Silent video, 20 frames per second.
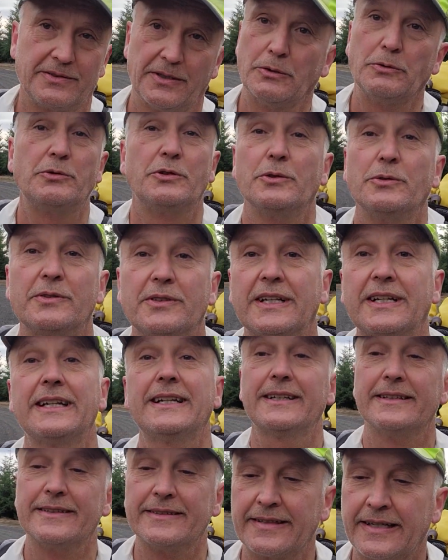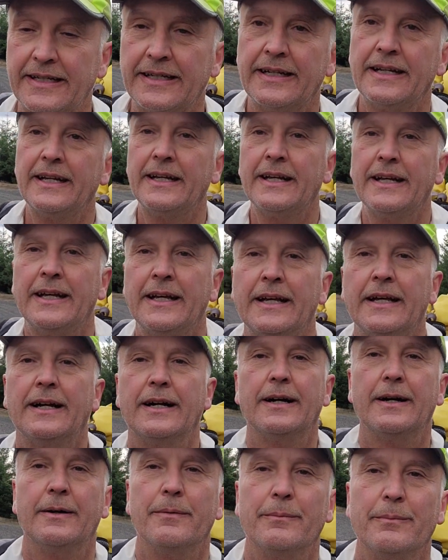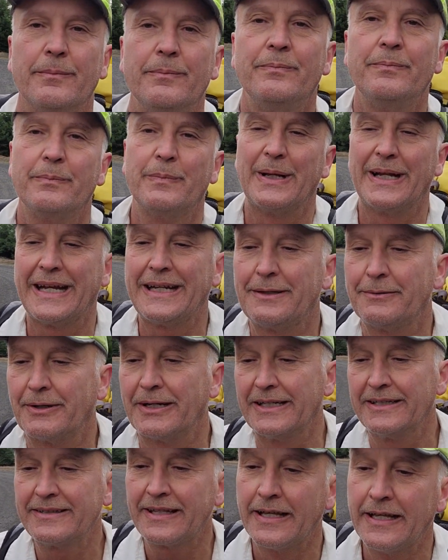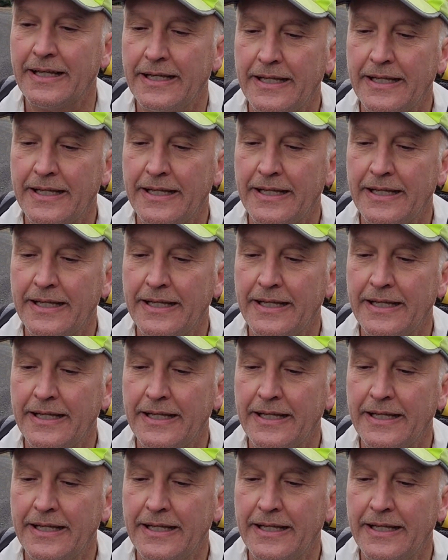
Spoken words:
it is. But anyways,